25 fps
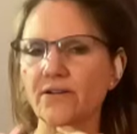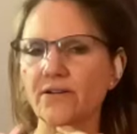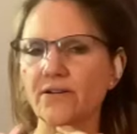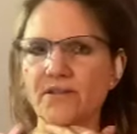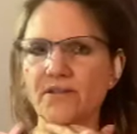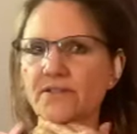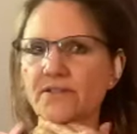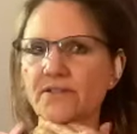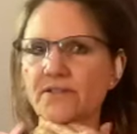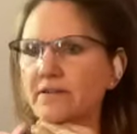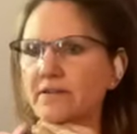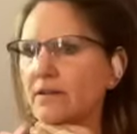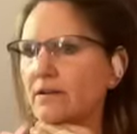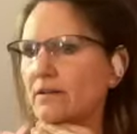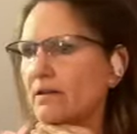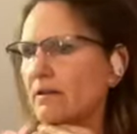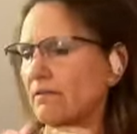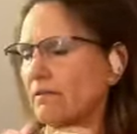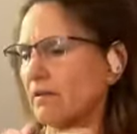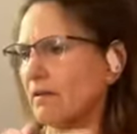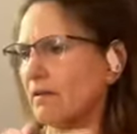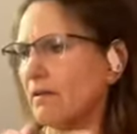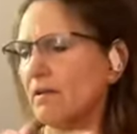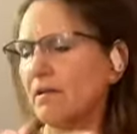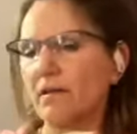little.
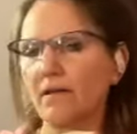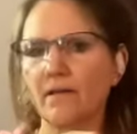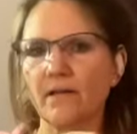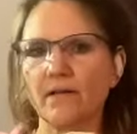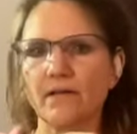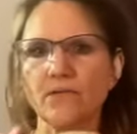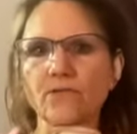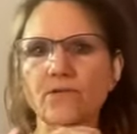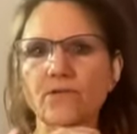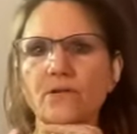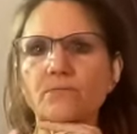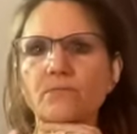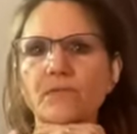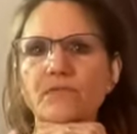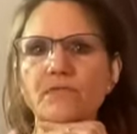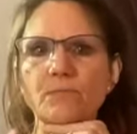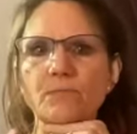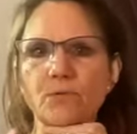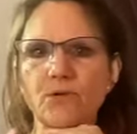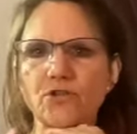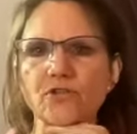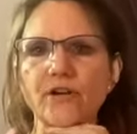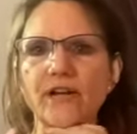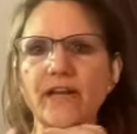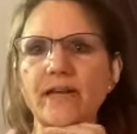You can even
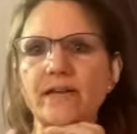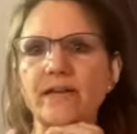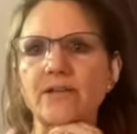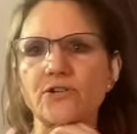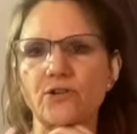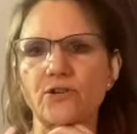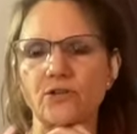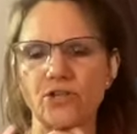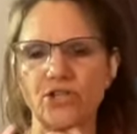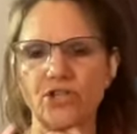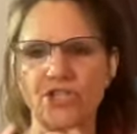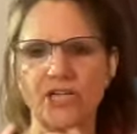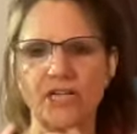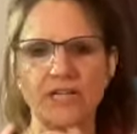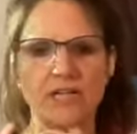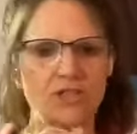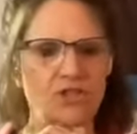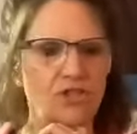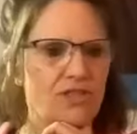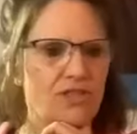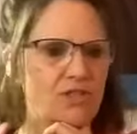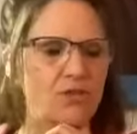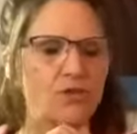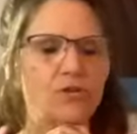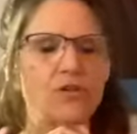put your hand under your chin and just
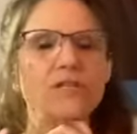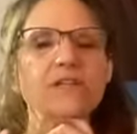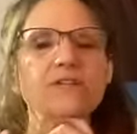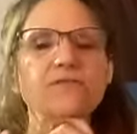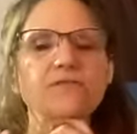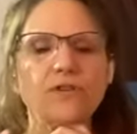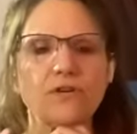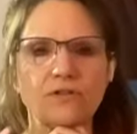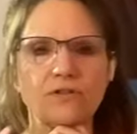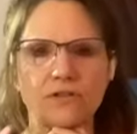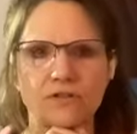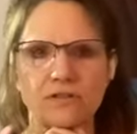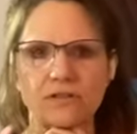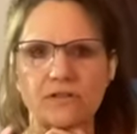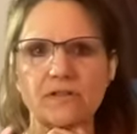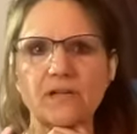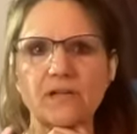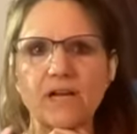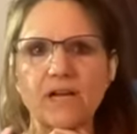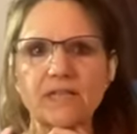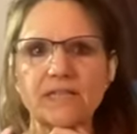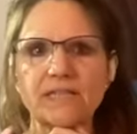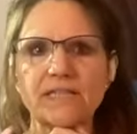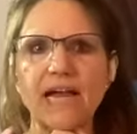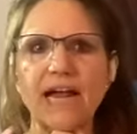notice if you're
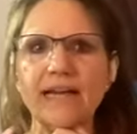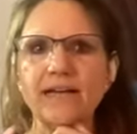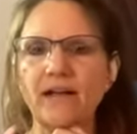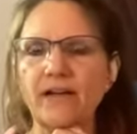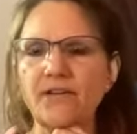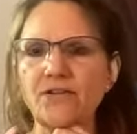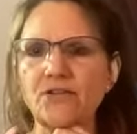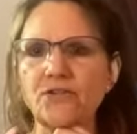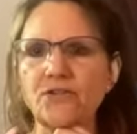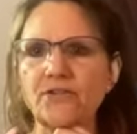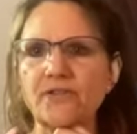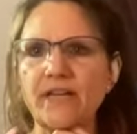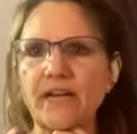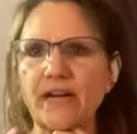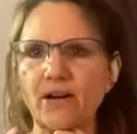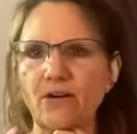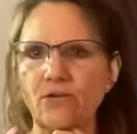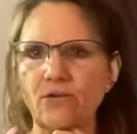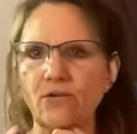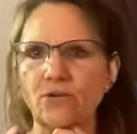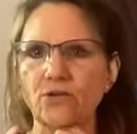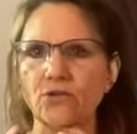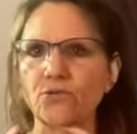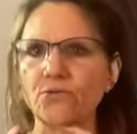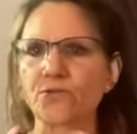tight under there or
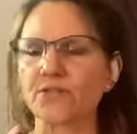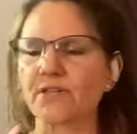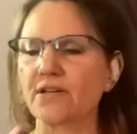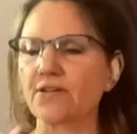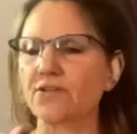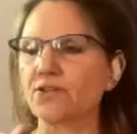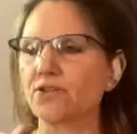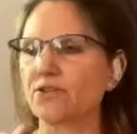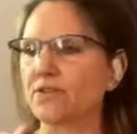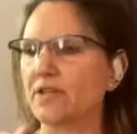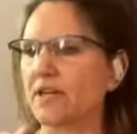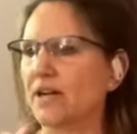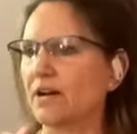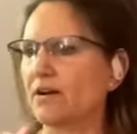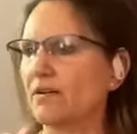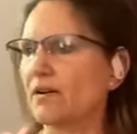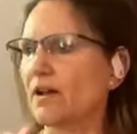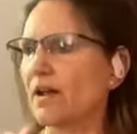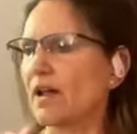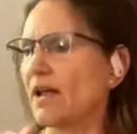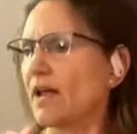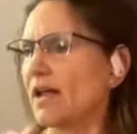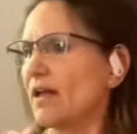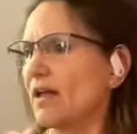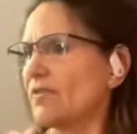loose under there.
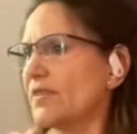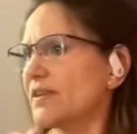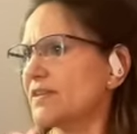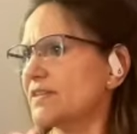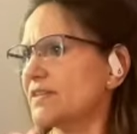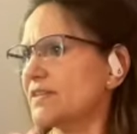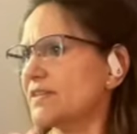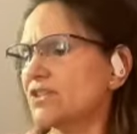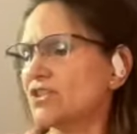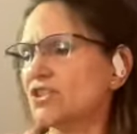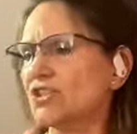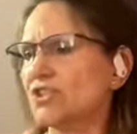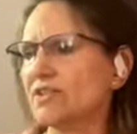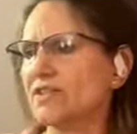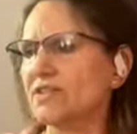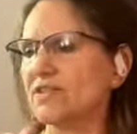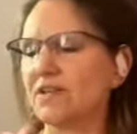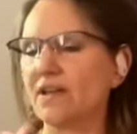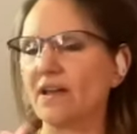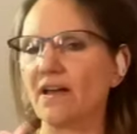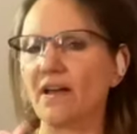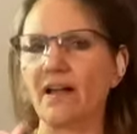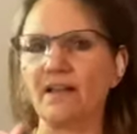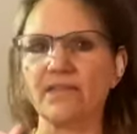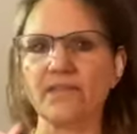This is just
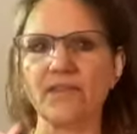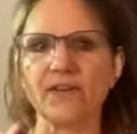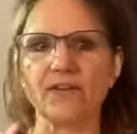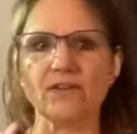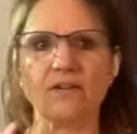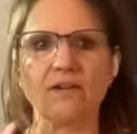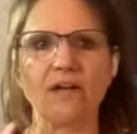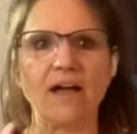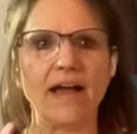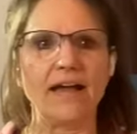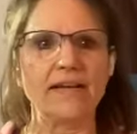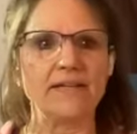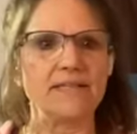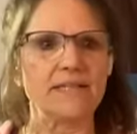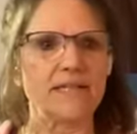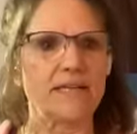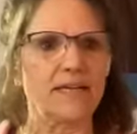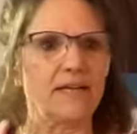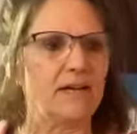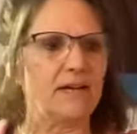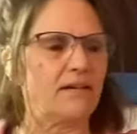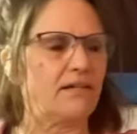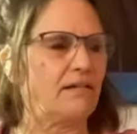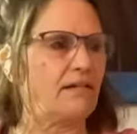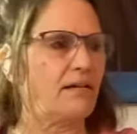a little
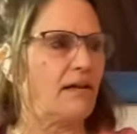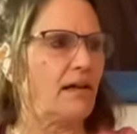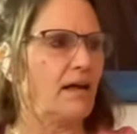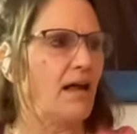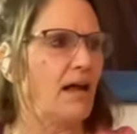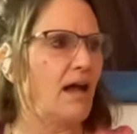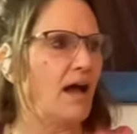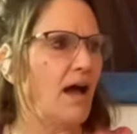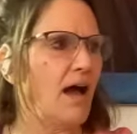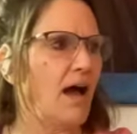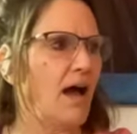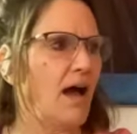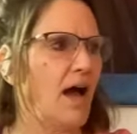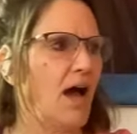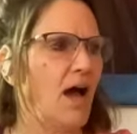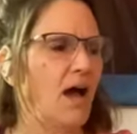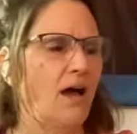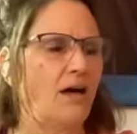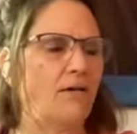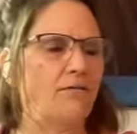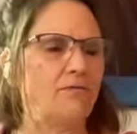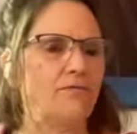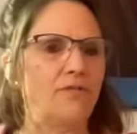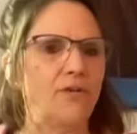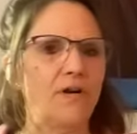idea
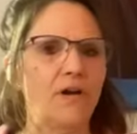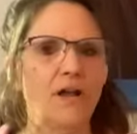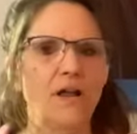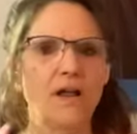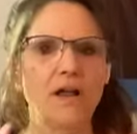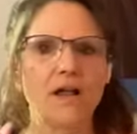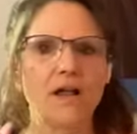of